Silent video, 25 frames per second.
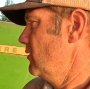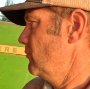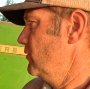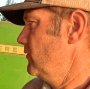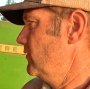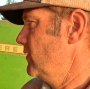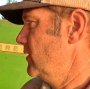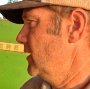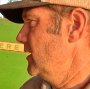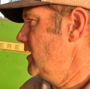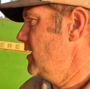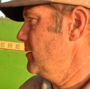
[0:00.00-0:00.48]

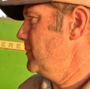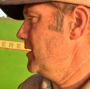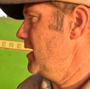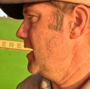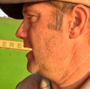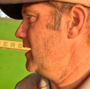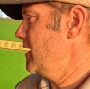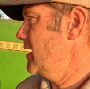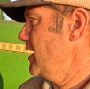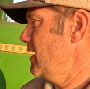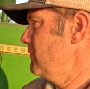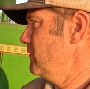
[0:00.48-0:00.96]
we've
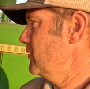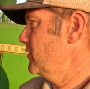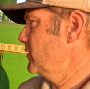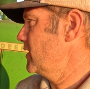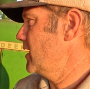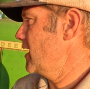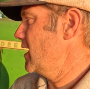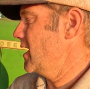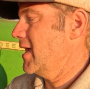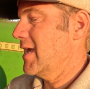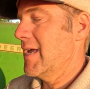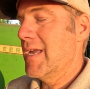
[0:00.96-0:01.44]
eliminated
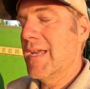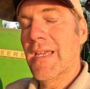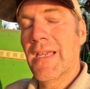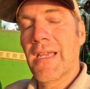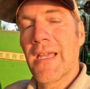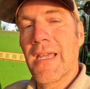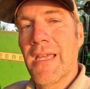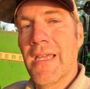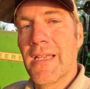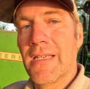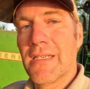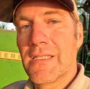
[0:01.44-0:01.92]

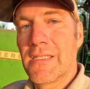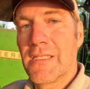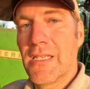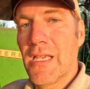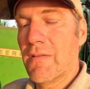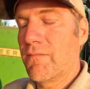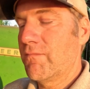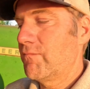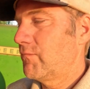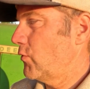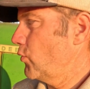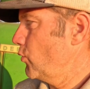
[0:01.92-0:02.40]
everything
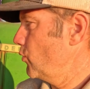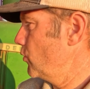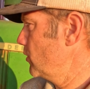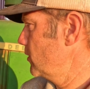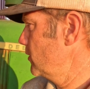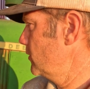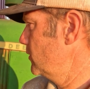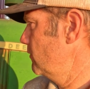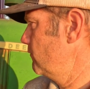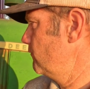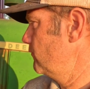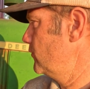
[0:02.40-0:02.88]
except
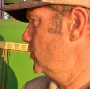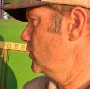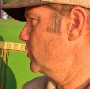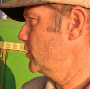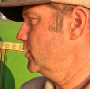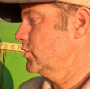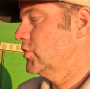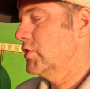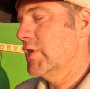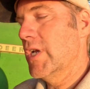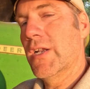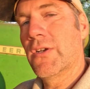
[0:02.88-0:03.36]
for the
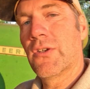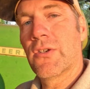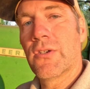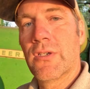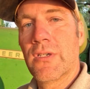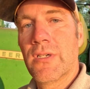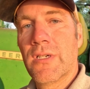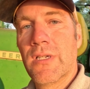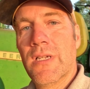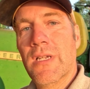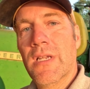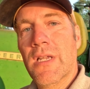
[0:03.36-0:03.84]
fuel
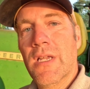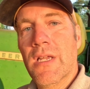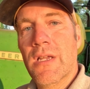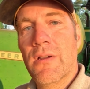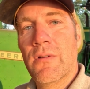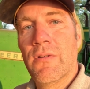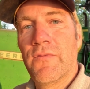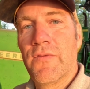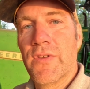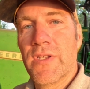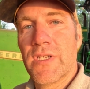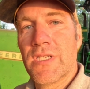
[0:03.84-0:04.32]
injector.
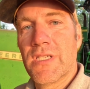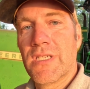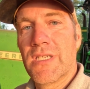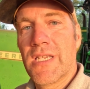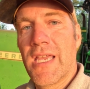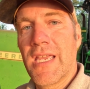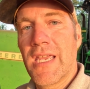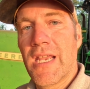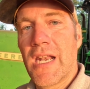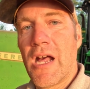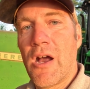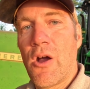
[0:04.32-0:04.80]
If it's
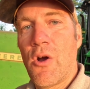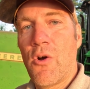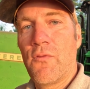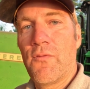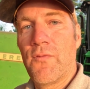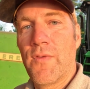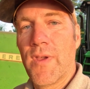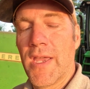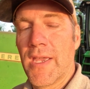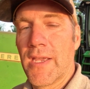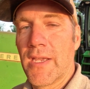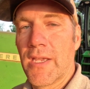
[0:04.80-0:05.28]
take it
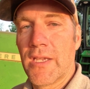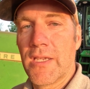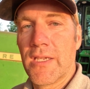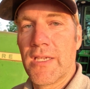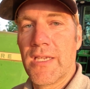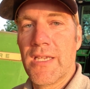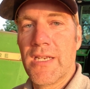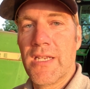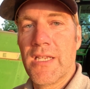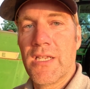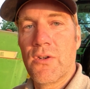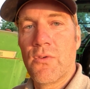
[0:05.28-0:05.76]
off and
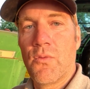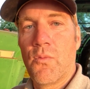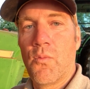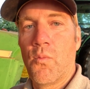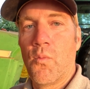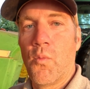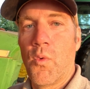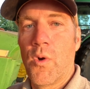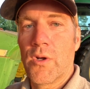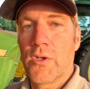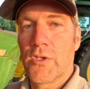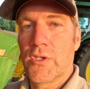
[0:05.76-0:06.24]
get it
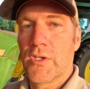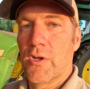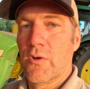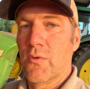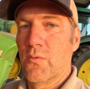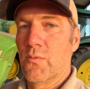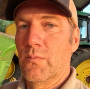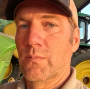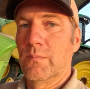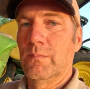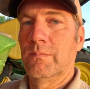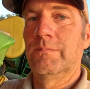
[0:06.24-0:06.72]
worked
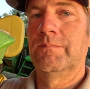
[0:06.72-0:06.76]
on.